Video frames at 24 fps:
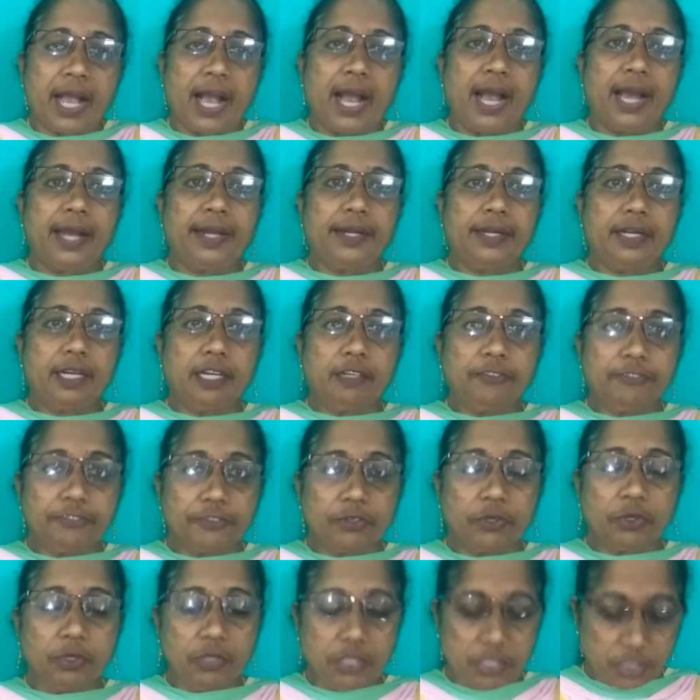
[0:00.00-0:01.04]
And
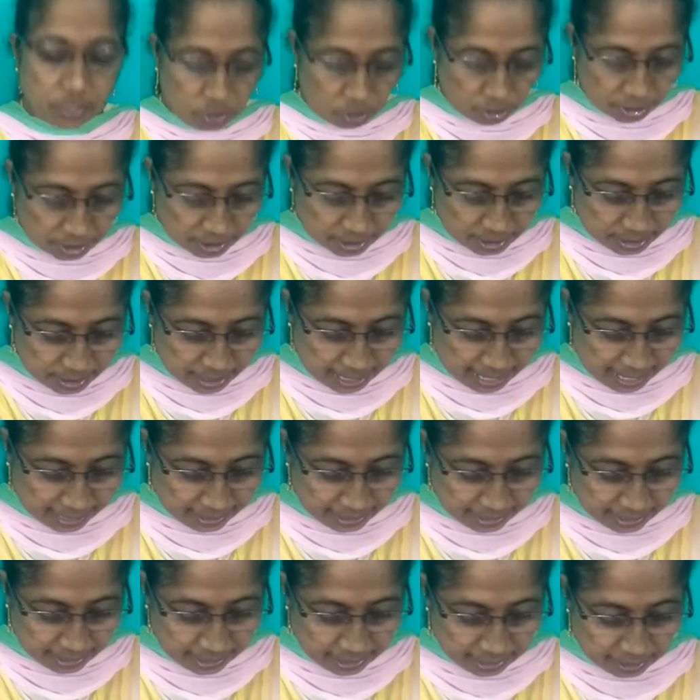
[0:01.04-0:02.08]
of course, cotton
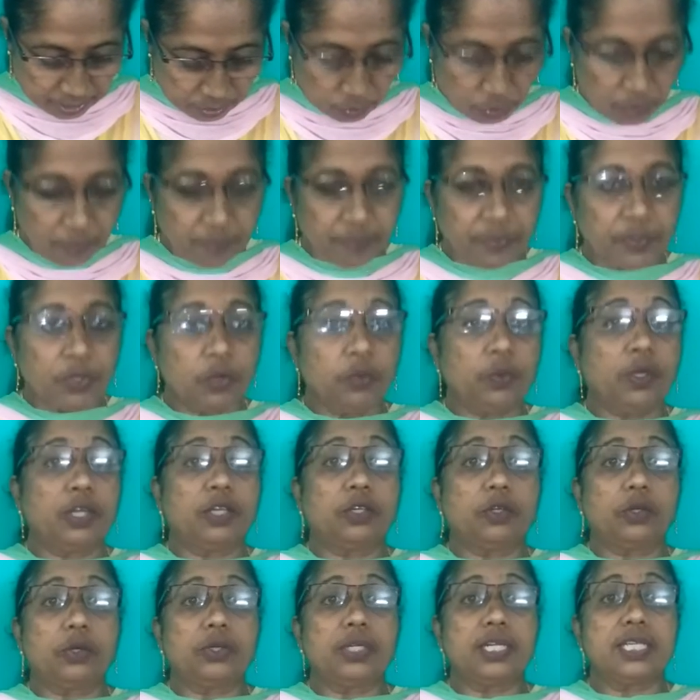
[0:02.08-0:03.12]
and indigo were
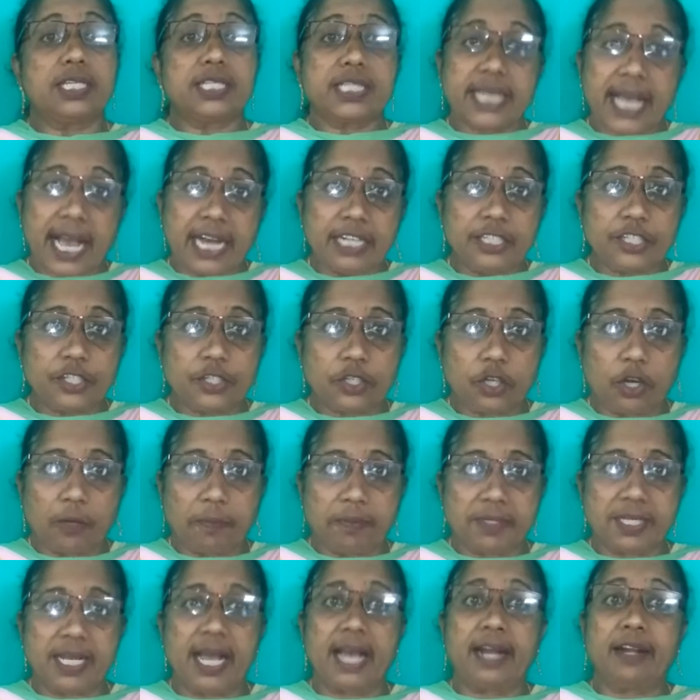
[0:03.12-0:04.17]
grown as cash
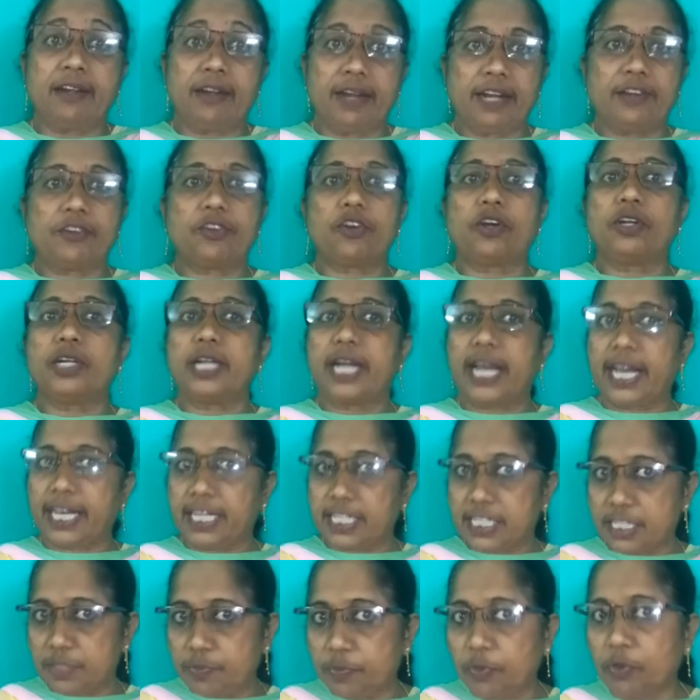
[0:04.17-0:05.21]
crops and later on
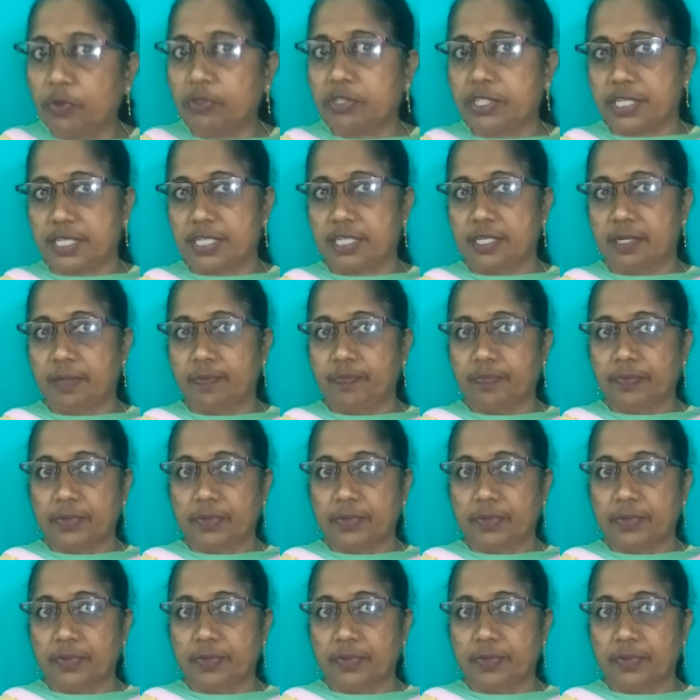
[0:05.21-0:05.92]
exported